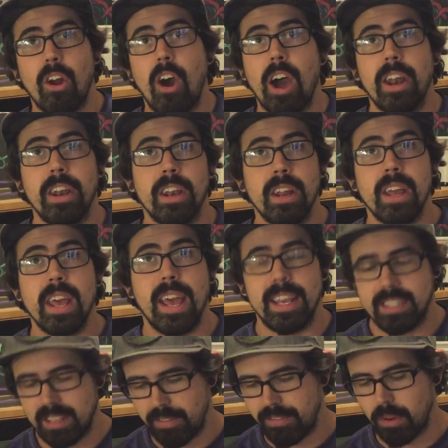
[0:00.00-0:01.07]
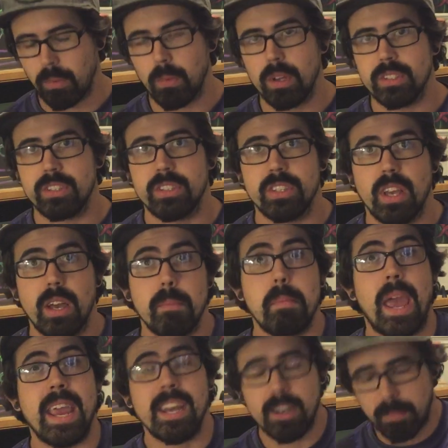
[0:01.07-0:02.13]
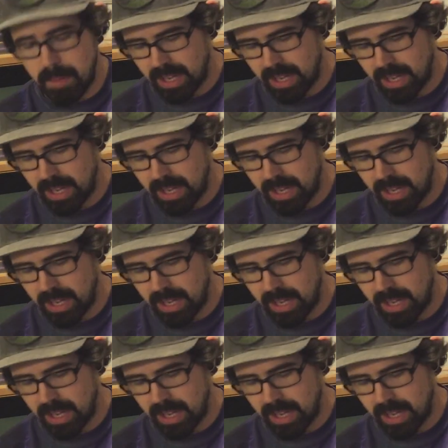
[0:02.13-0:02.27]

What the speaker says: on as if it was paint,